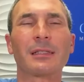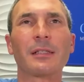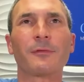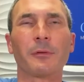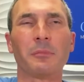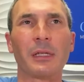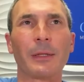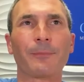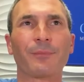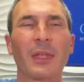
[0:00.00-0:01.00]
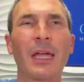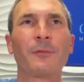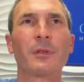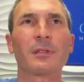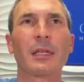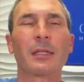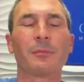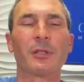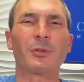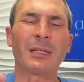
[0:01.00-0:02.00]
did for me and for the sake of the
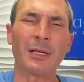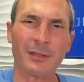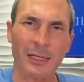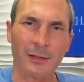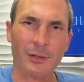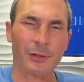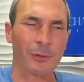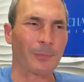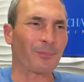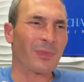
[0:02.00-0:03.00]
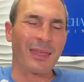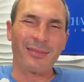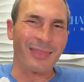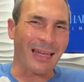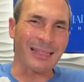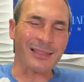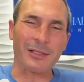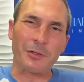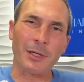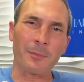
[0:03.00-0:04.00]
ministry. Now I'll say this too: that
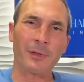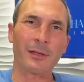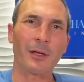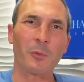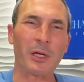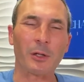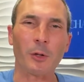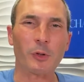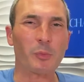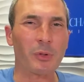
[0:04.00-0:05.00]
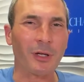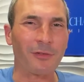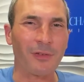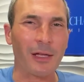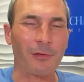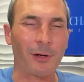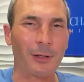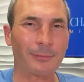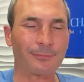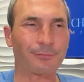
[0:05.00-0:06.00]
isn't something that we can all just put our faith
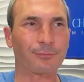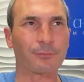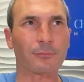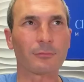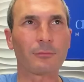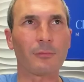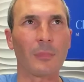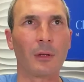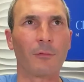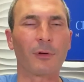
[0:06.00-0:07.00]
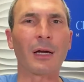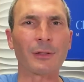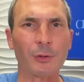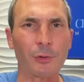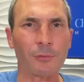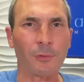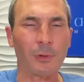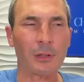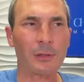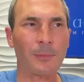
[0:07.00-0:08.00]
on for God to do
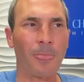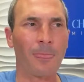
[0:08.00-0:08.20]
for us.